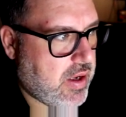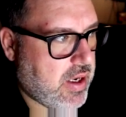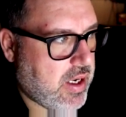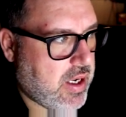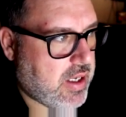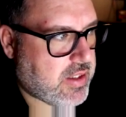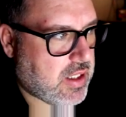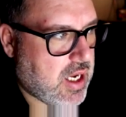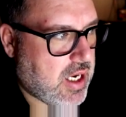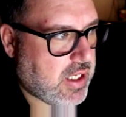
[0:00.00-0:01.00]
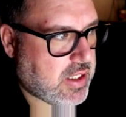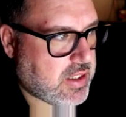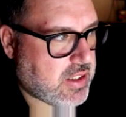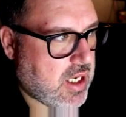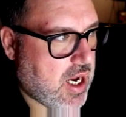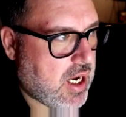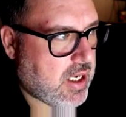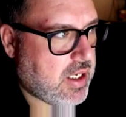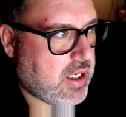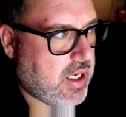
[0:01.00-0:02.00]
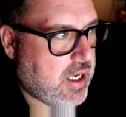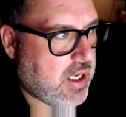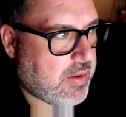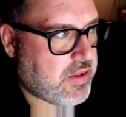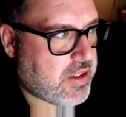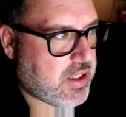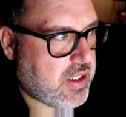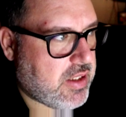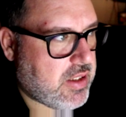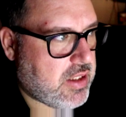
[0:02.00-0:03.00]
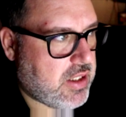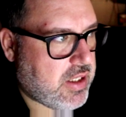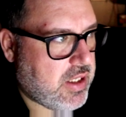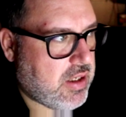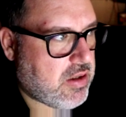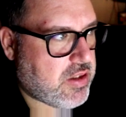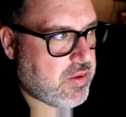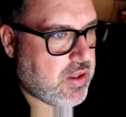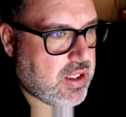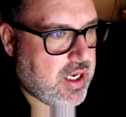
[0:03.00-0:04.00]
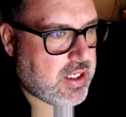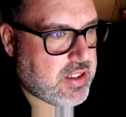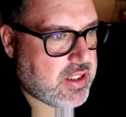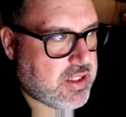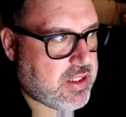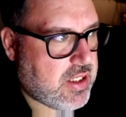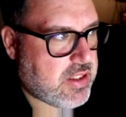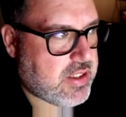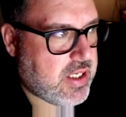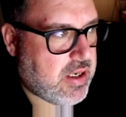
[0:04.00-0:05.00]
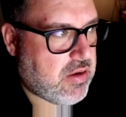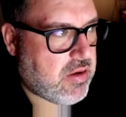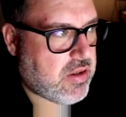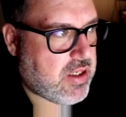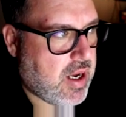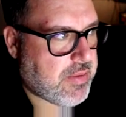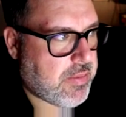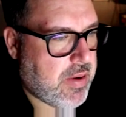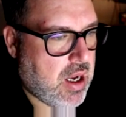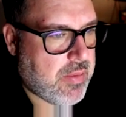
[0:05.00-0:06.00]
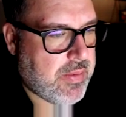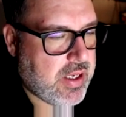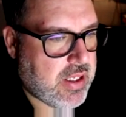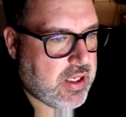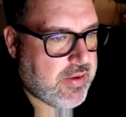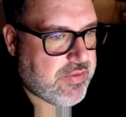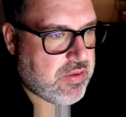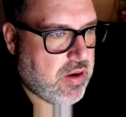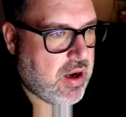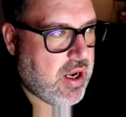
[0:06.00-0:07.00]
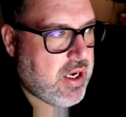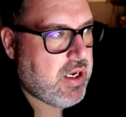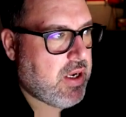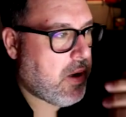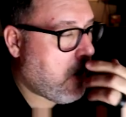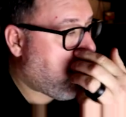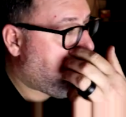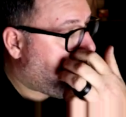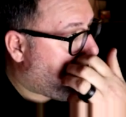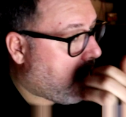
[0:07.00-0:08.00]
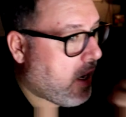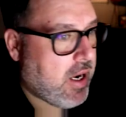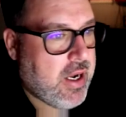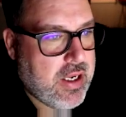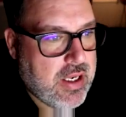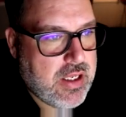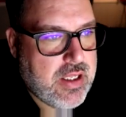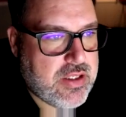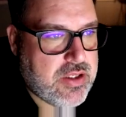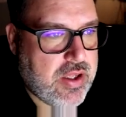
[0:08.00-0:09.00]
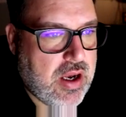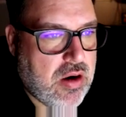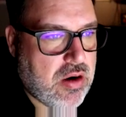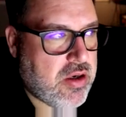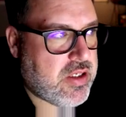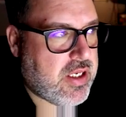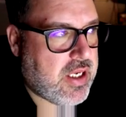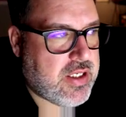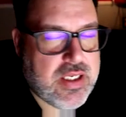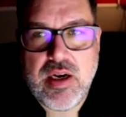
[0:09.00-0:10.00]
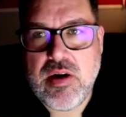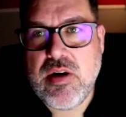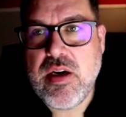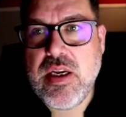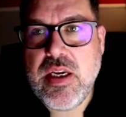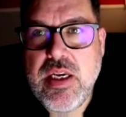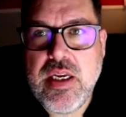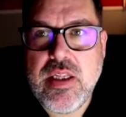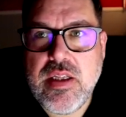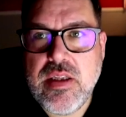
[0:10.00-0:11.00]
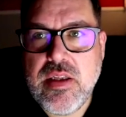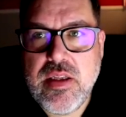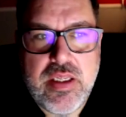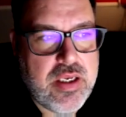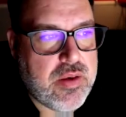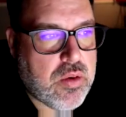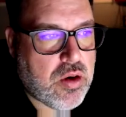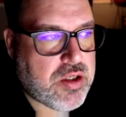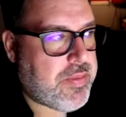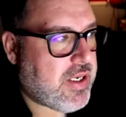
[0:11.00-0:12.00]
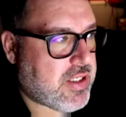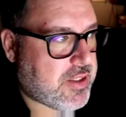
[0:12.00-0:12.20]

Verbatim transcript: and it's aligning the stock and I'm just going to click here so it aligns the center top to bottom and left to right and so that heart is dead center in the workspace.